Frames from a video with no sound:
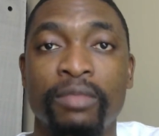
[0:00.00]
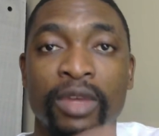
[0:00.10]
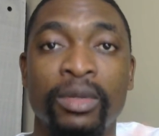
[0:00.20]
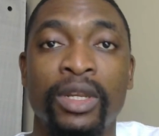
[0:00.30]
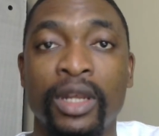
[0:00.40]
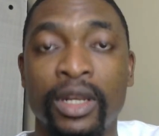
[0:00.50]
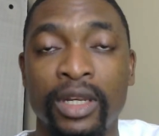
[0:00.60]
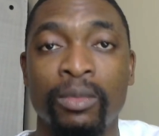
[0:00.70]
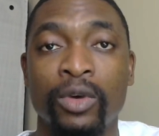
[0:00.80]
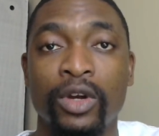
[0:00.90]
maybe they are
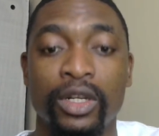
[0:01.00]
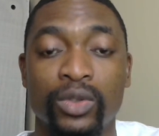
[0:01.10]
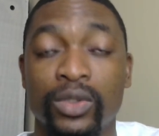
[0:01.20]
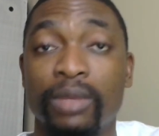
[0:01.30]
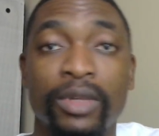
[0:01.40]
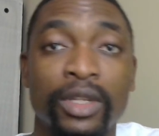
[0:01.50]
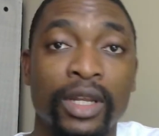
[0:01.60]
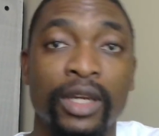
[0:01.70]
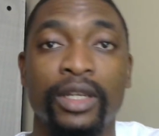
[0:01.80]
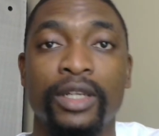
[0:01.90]
Democrats or something
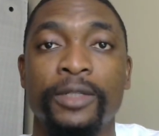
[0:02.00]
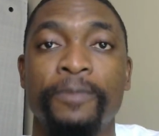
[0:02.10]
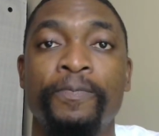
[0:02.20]
like that.